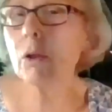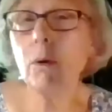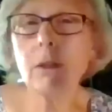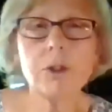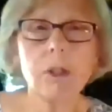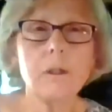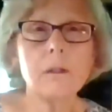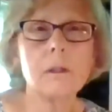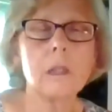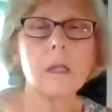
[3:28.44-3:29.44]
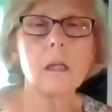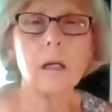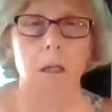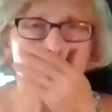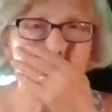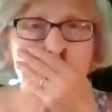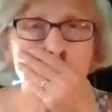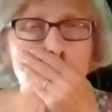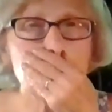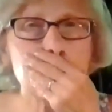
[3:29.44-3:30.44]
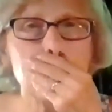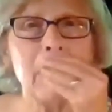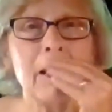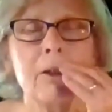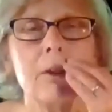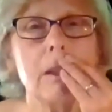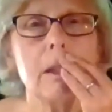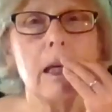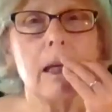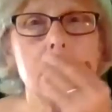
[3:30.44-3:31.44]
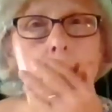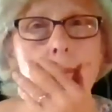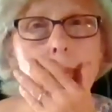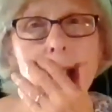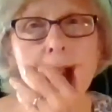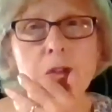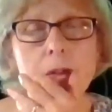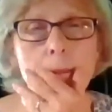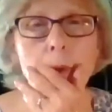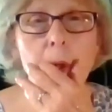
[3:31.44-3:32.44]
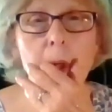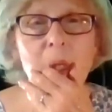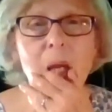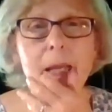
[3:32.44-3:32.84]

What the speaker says: question for Mary and the board.